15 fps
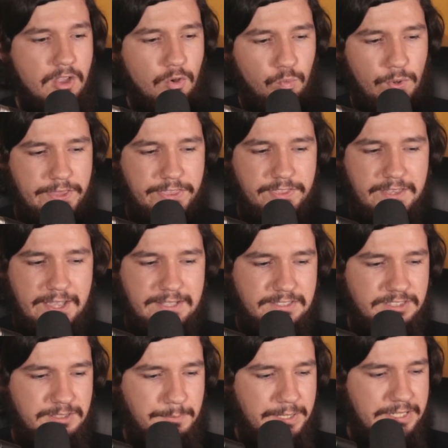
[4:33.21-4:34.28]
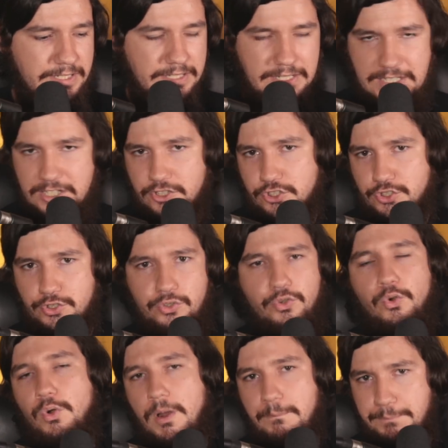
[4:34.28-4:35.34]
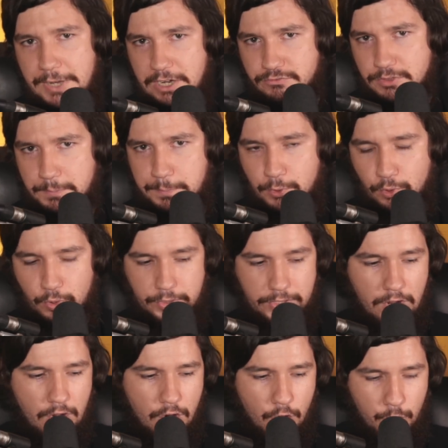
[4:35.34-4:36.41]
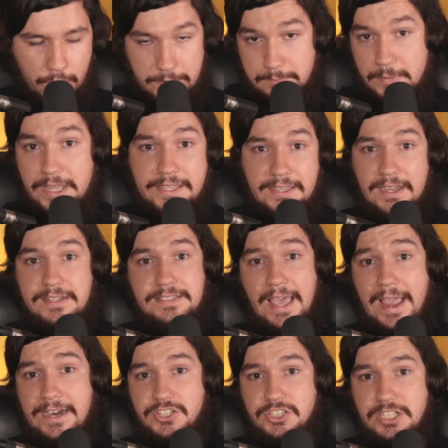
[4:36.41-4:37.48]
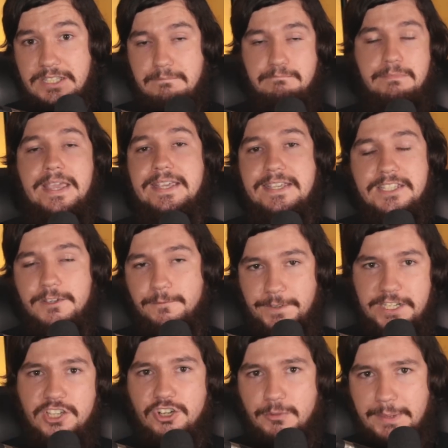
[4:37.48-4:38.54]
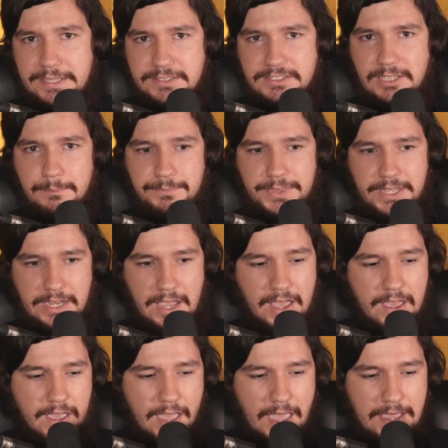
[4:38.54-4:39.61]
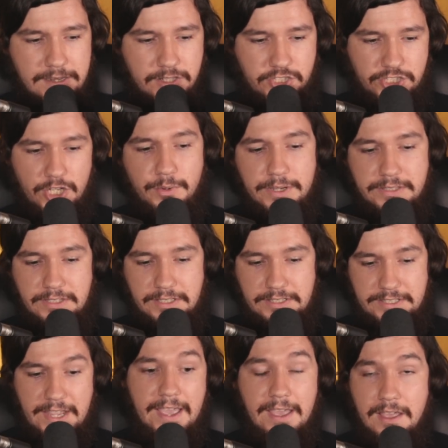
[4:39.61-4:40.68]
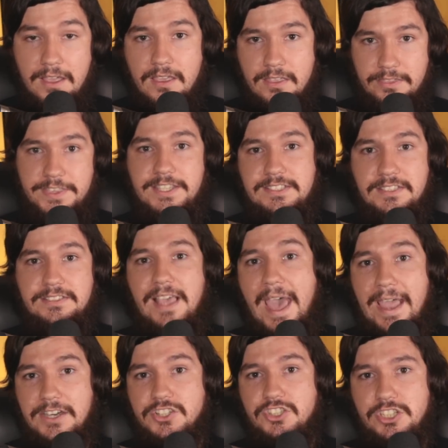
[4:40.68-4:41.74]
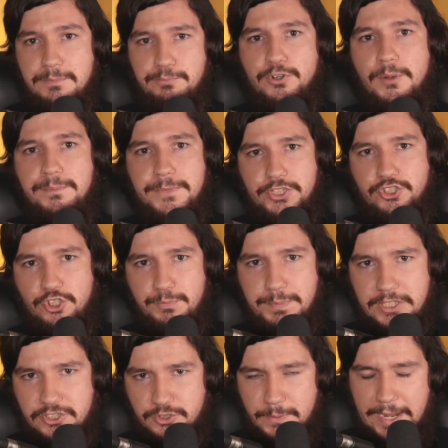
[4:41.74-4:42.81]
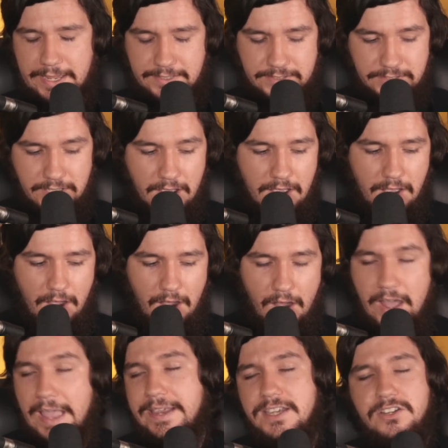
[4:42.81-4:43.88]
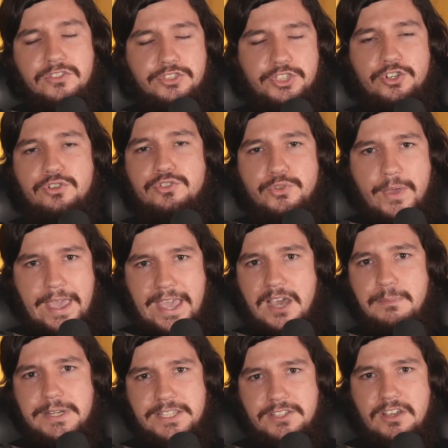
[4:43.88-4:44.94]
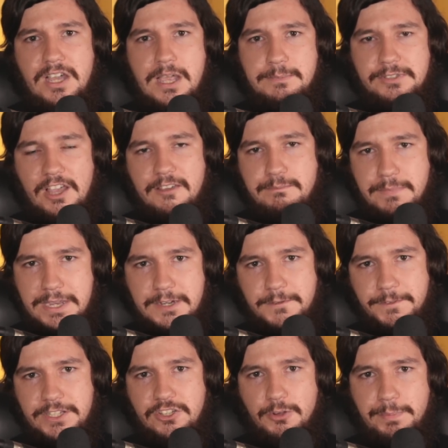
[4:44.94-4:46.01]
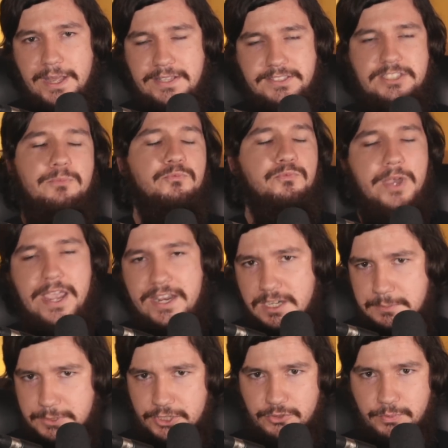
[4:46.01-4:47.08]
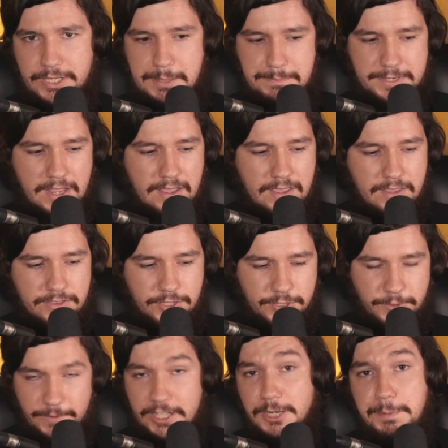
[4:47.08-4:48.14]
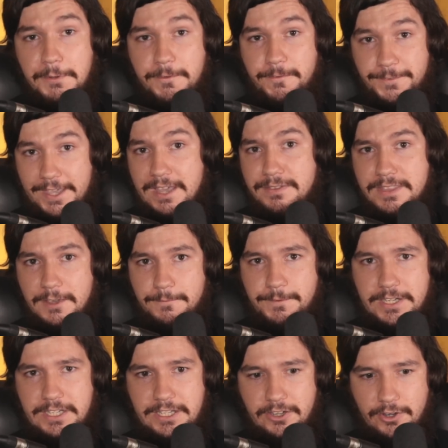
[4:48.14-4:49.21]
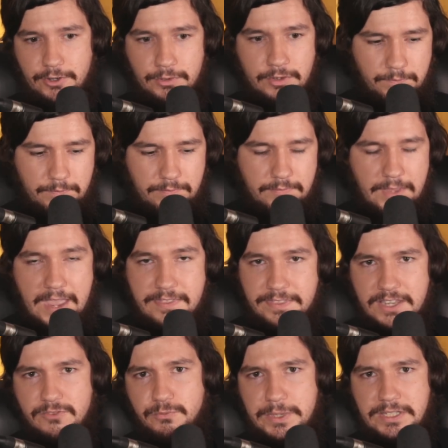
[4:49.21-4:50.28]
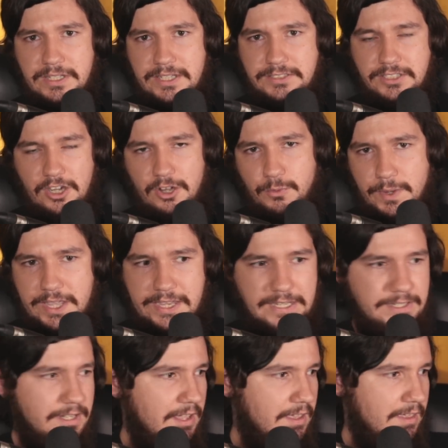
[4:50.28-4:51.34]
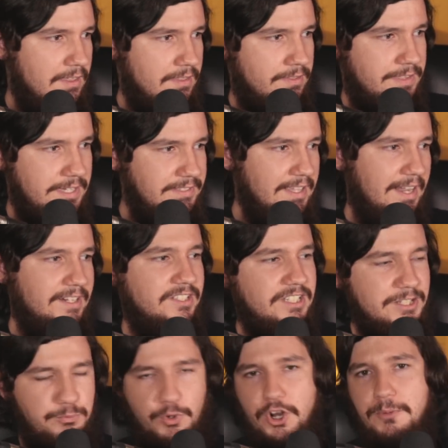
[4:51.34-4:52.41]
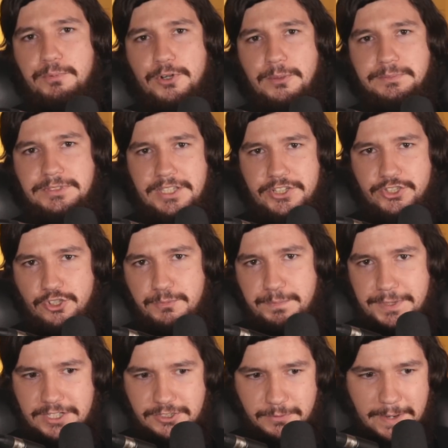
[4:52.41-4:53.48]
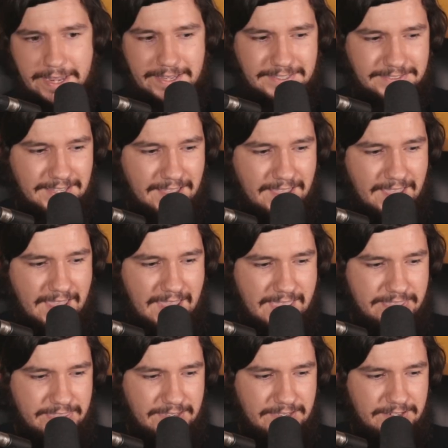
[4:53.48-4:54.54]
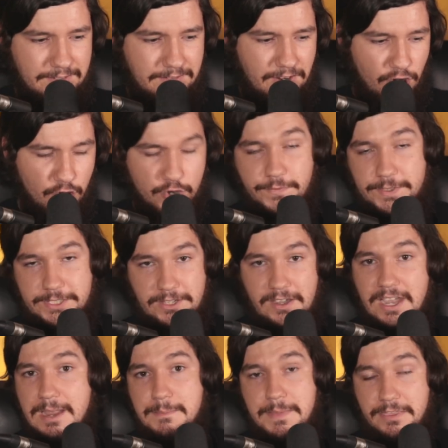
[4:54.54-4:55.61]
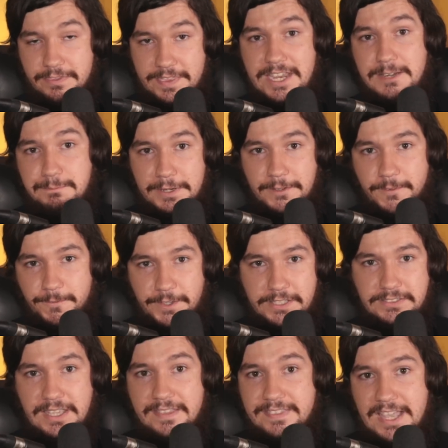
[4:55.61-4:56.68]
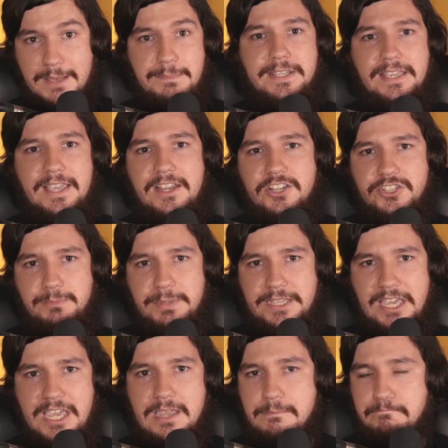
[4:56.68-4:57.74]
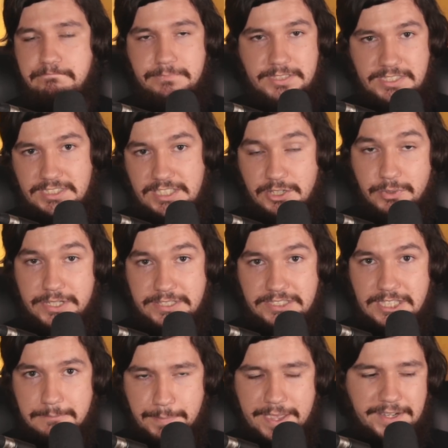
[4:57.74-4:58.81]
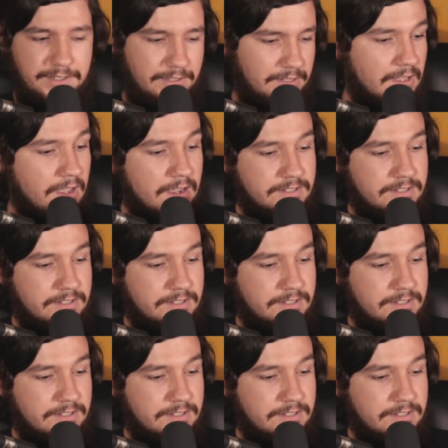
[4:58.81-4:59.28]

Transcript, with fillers: Whether that's submitting an issue or a bug report, or in my case, actually making a video about something and showing that, yeah, this is actually a problem that should be addressed. I cannot tell you how many times I've made a video about some random script, the developer found that video, and then realized, oh, wait, these actually were problems that should be addressed. And then over time, they'd been fixed and the application became seriously better.